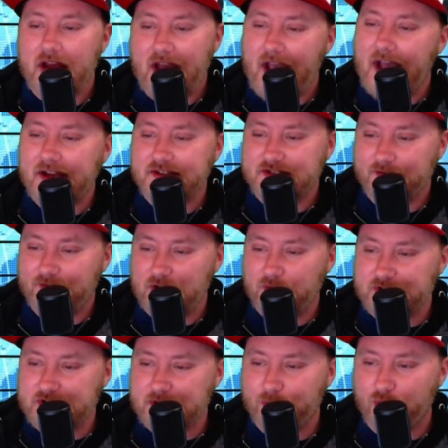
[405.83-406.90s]
Asked if he
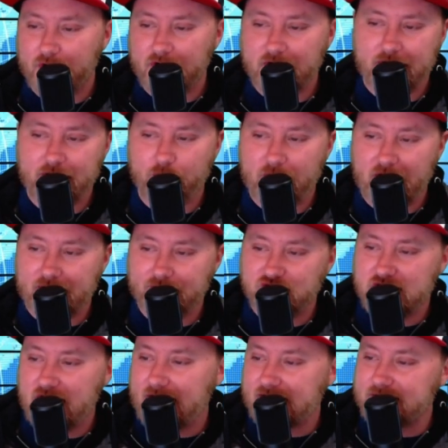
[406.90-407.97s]
would support another round of
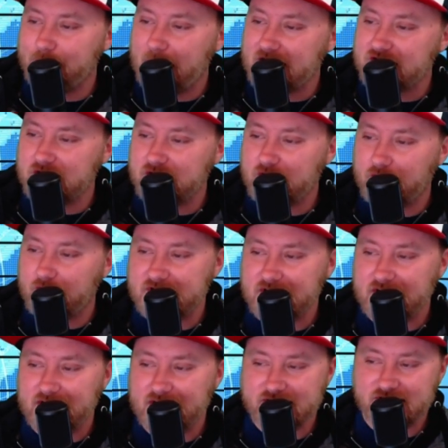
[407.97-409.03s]
checks, Manchin told
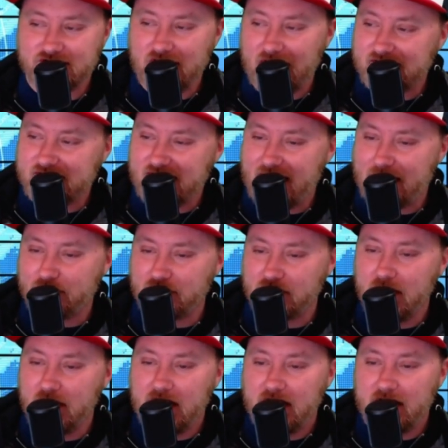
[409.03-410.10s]
CNN's Jake Tapper
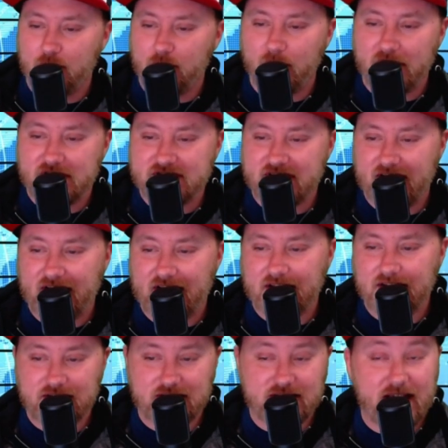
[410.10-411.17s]
it wasn't a
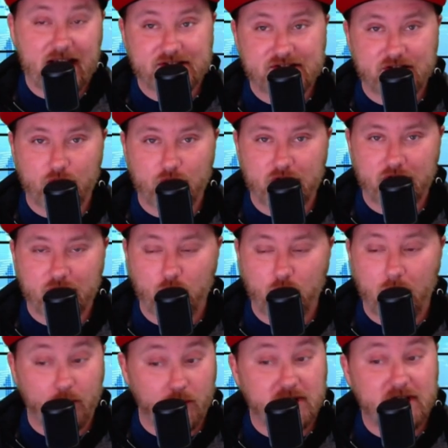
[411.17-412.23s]
yes or,
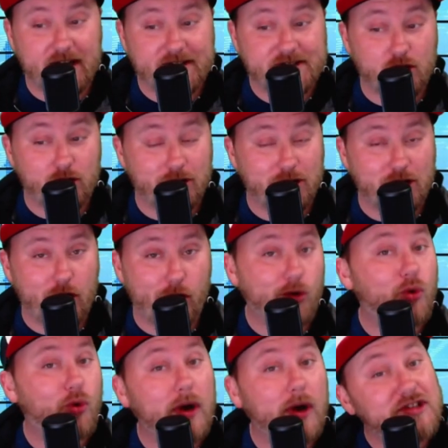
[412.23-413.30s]
quote, yes or no
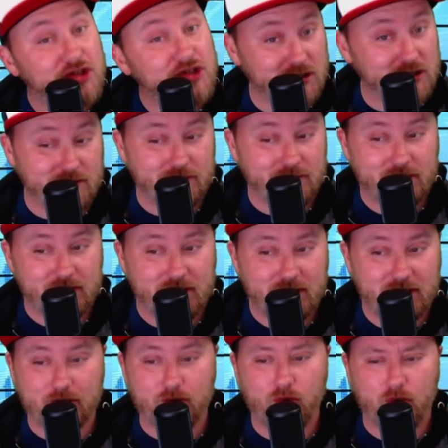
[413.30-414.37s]
question,
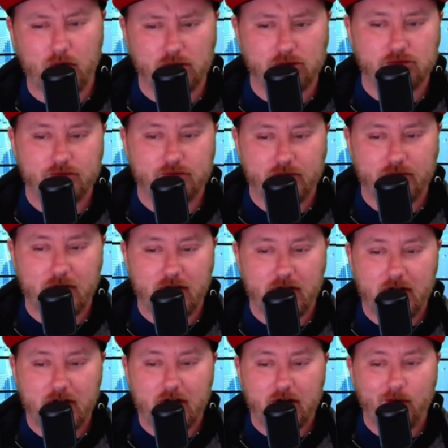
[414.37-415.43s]
end quote.
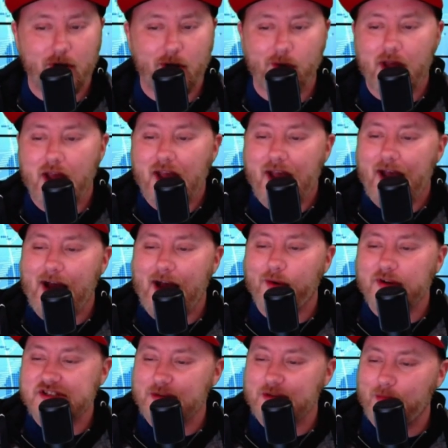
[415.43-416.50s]
Quote, how
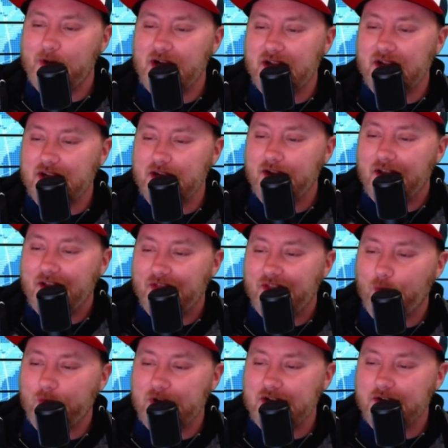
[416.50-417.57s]
is the money that
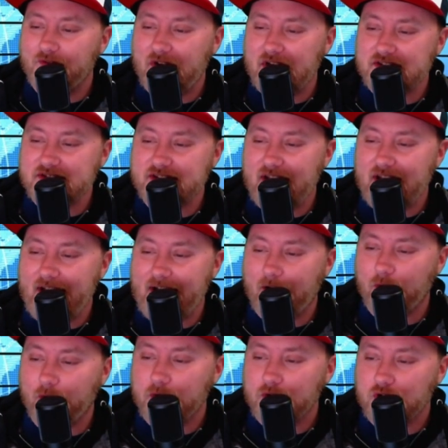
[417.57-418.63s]
we invest
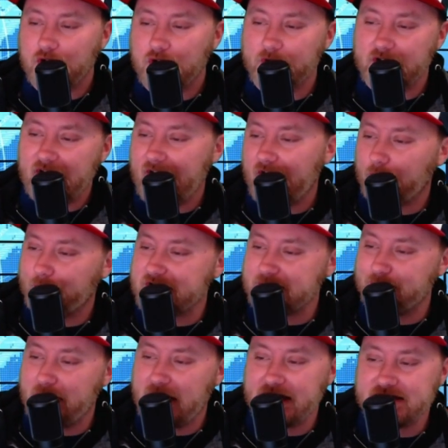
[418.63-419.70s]
now going to help us
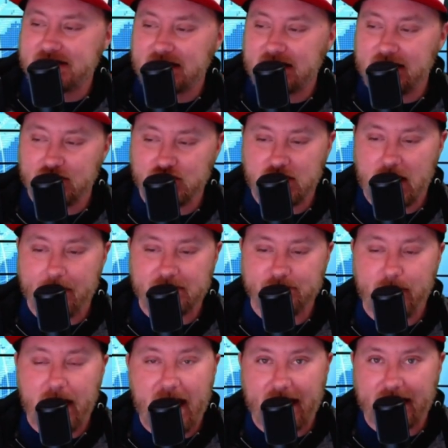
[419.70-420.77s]
best to get jobs
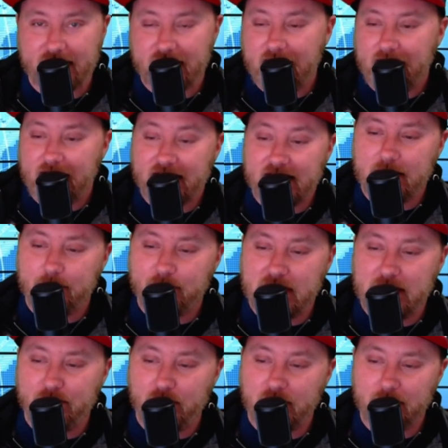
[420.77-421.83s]
back and
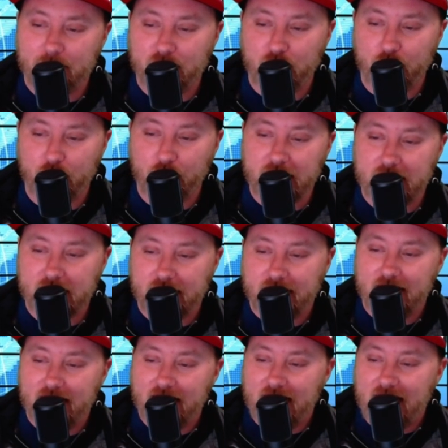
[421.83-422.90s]
people employed?
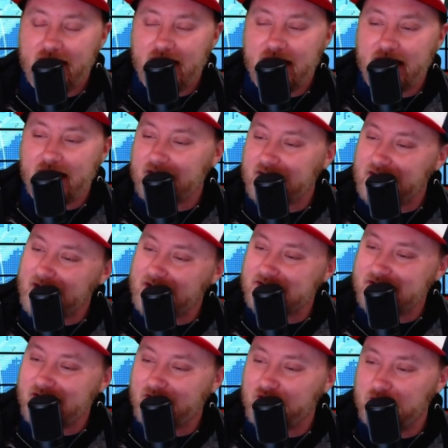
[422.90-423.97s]
And I can't
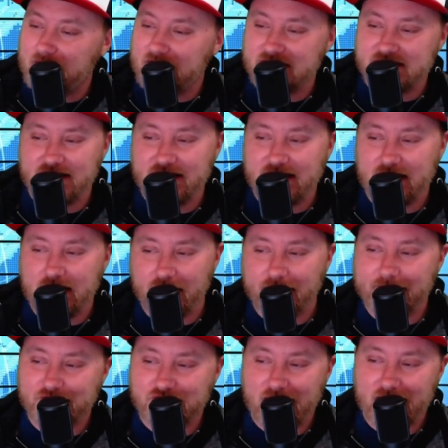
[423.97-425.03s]
tell you that sending another
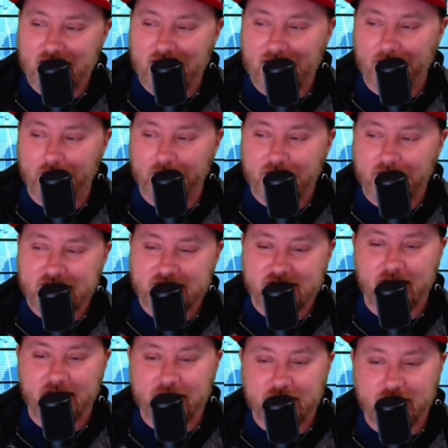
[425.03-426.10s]
check out is
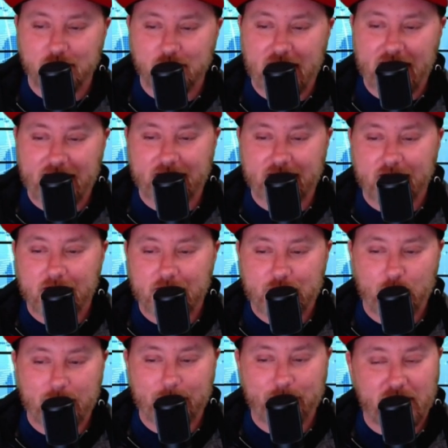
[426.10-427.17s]
going to do that to
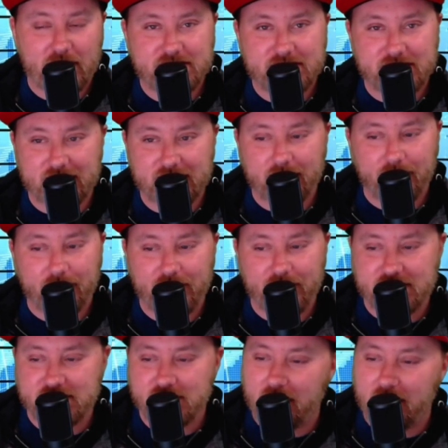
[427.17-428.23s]
a person
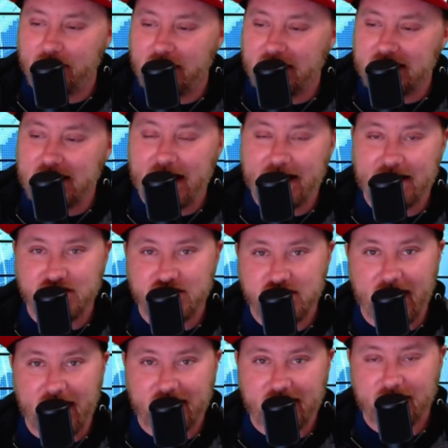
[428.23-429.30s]
that's already got a
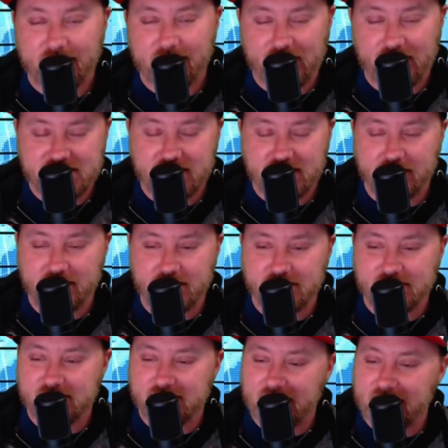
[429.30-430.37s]
check, the senator
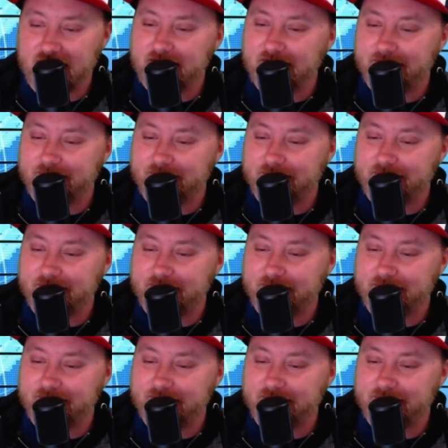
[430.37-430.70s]
said.